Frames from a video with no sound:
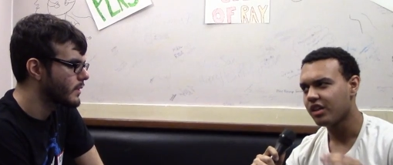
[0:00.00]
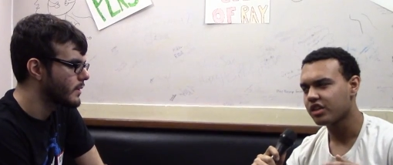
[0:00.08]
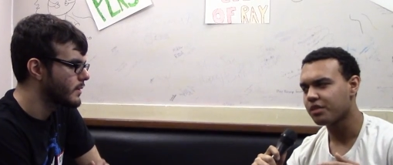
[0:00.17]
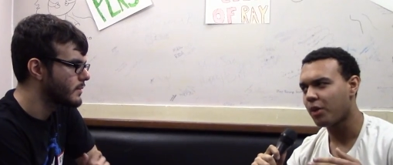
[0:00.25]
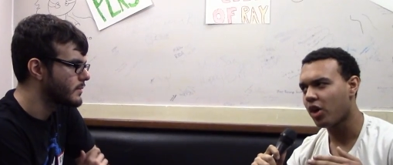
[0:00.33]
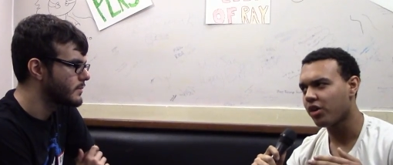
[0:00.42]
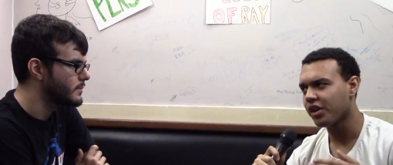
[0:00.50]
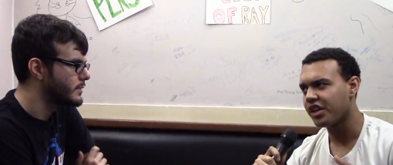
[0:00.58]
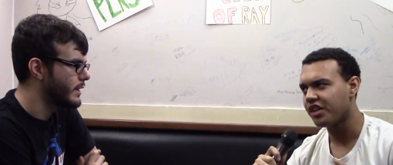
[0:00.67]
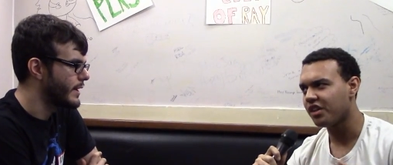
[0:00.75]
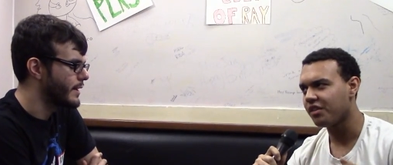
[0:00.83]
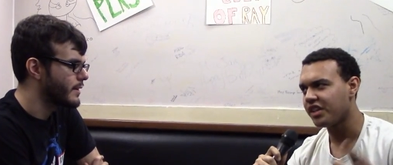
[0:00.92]
Speaker 1: smaller and
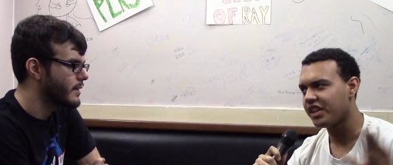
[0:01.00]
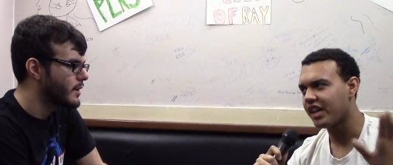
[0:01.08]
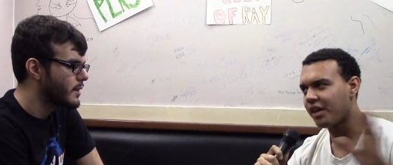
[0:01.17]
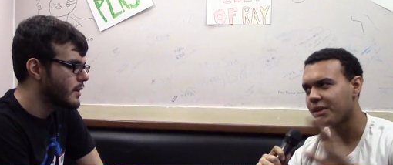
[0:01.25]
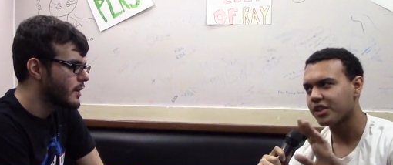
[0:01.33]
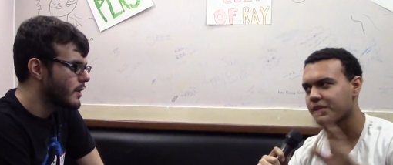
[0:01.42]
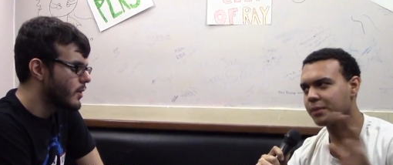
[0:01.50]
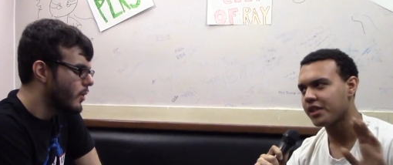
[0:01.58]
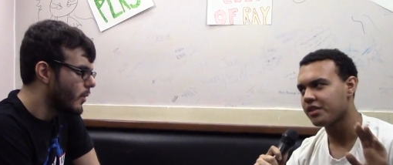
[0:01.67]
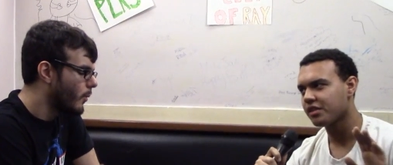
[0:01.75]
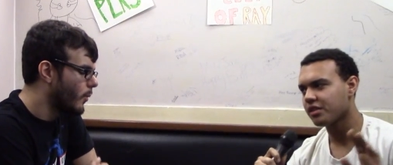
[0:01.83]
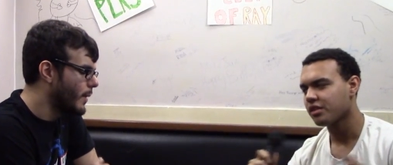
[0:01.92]
you yeah. don't need that much
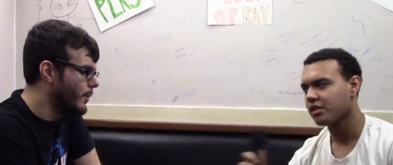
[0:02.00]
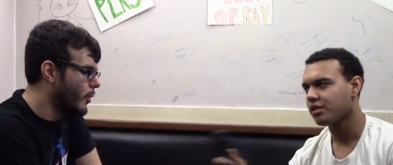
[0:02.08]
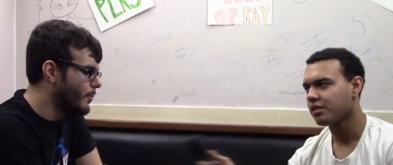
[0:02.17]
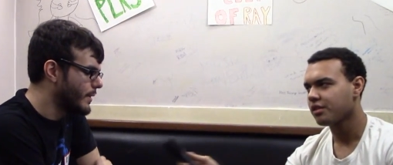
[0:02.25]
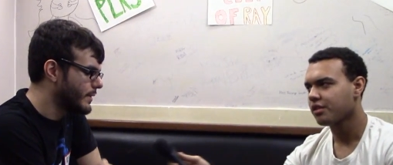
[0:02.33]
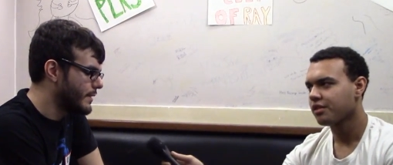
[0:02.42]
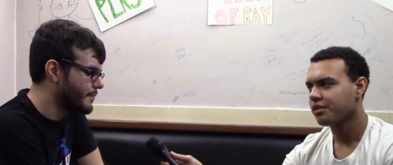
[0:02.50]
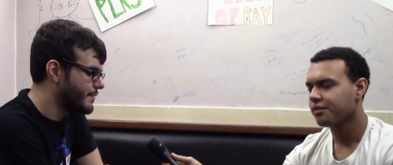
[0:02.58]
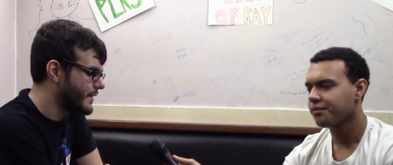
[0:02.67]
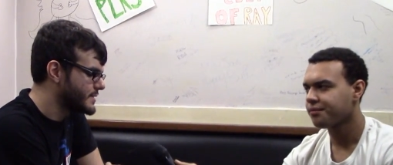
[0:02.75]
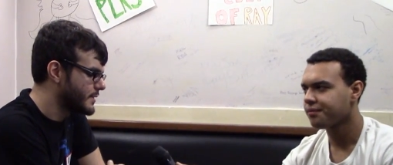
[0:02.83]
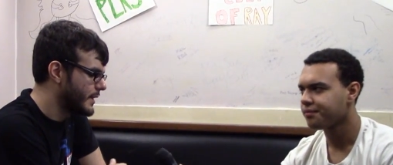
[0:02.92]
space?
Speaker 2: Well, I'm hoping they
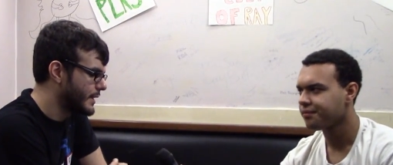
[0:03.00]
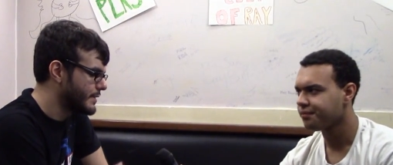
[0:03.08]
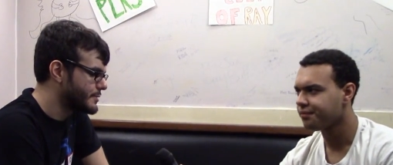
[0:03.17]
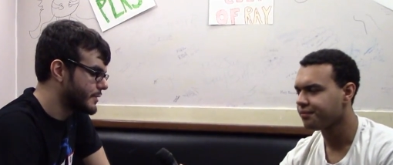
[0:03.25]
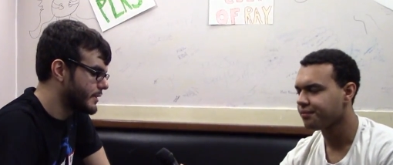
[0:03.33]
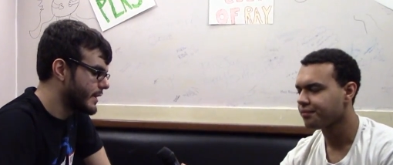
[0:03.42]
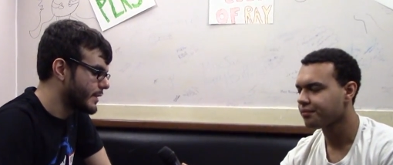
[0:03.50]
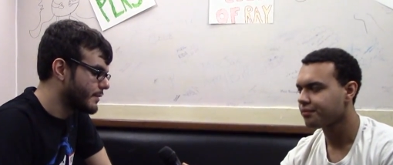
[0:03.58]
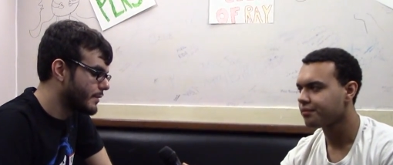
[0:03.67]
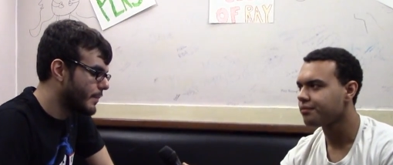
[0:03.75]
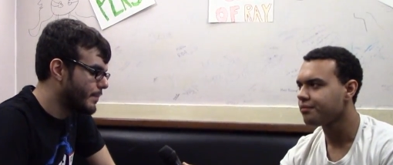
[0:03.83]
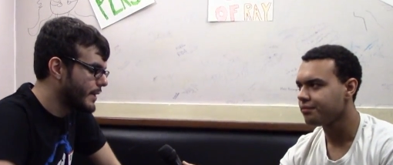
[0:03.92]
fix a lot of things with Kinect.
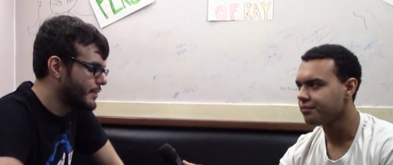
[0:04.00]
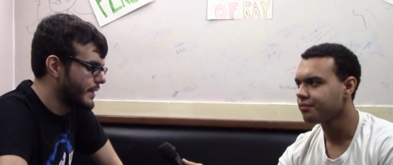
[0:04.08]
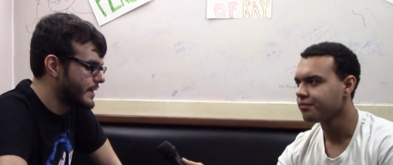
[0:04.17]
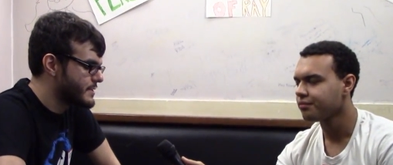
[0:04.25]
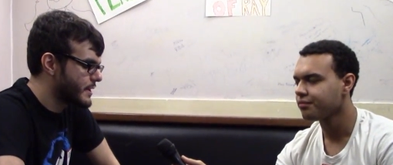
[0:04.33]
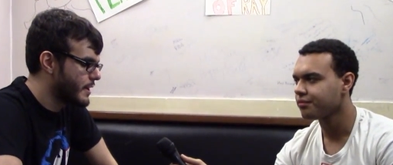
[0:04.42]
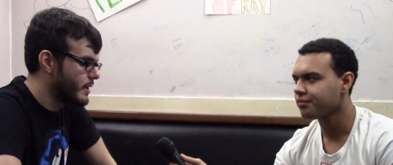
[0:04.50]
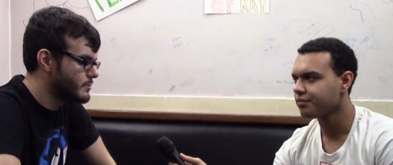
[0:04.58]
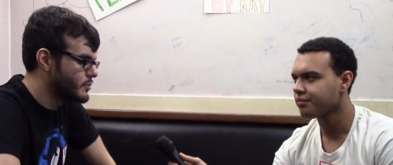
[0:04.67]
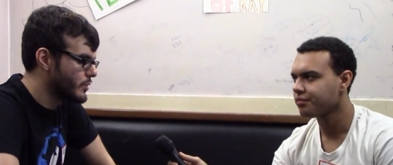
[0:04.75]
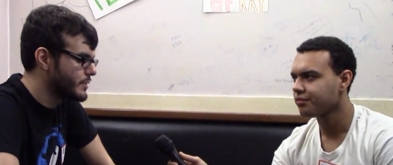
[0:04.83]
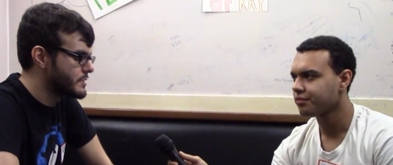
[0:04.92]
A big thing is it
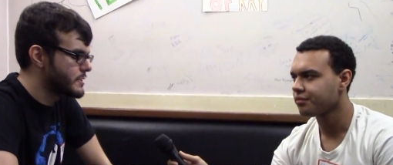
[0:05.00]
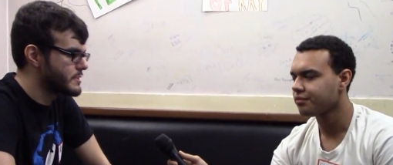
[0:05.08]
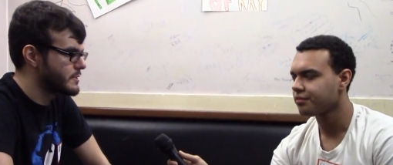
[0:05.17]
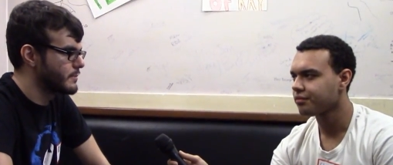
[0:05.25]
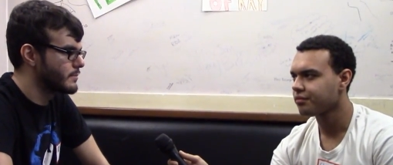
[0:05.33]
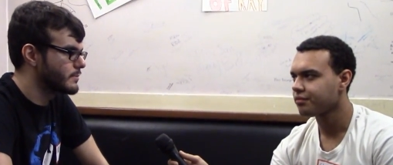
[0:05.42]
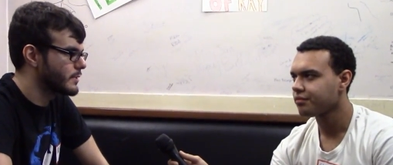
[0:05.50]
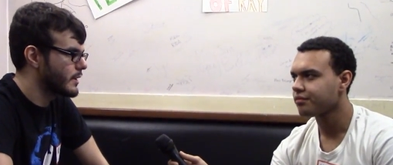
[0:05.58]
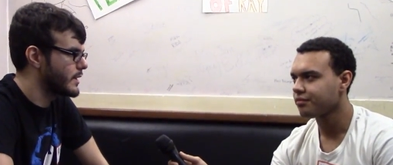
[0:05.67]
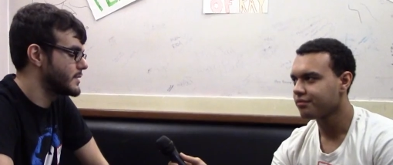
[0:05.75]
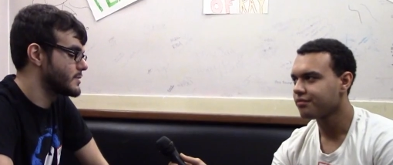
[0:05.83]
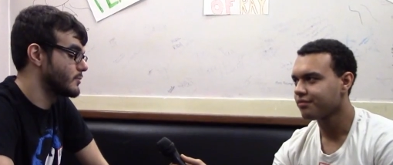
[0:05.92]
comes with the system, the
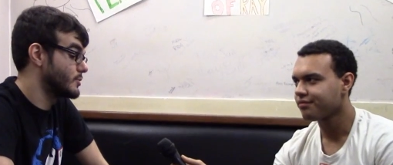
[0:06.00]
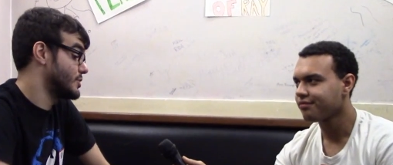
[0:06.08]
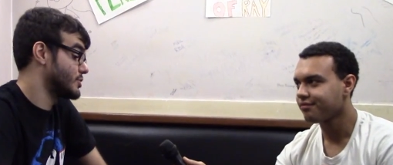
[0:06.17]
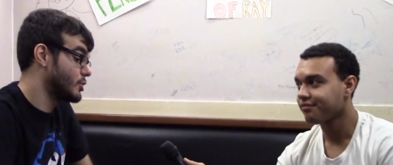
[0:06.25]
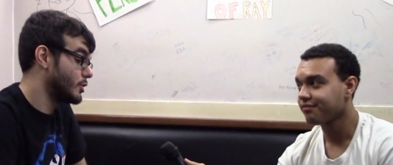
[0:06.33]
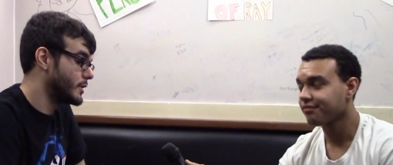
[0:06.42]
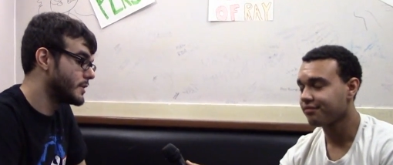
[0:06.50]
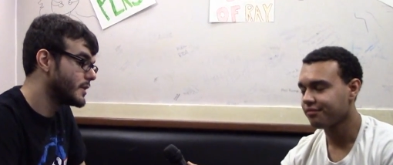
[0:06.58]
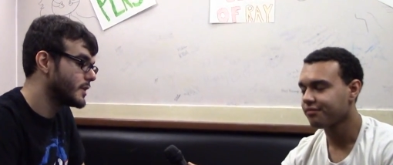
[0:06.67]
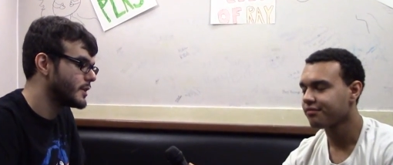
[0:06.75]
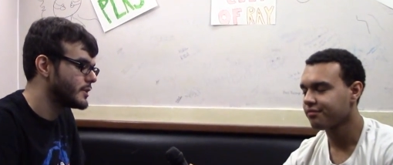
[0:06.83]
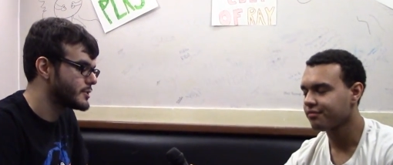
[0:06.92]
console, which is good.
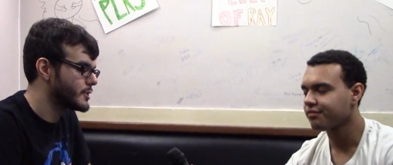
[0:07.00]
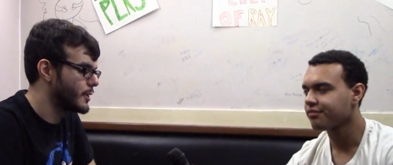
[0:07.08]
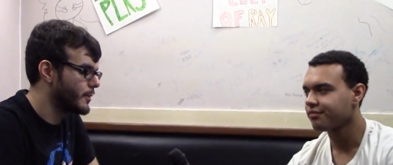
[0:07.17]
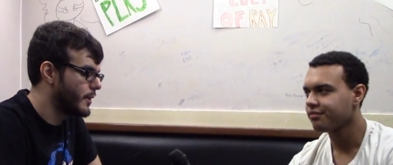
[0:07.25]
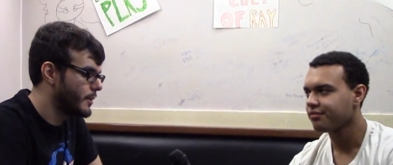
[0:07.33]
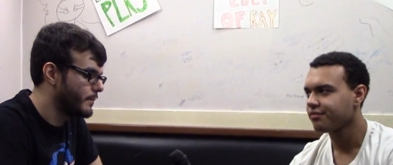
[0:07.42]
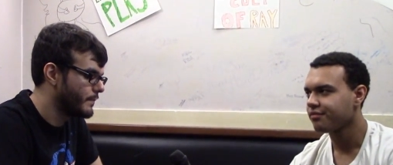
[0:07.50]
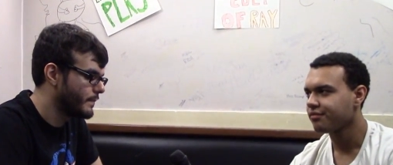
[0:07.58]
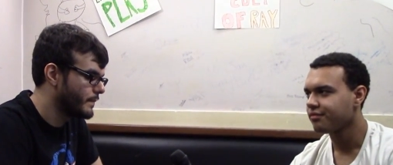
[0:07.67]
So um,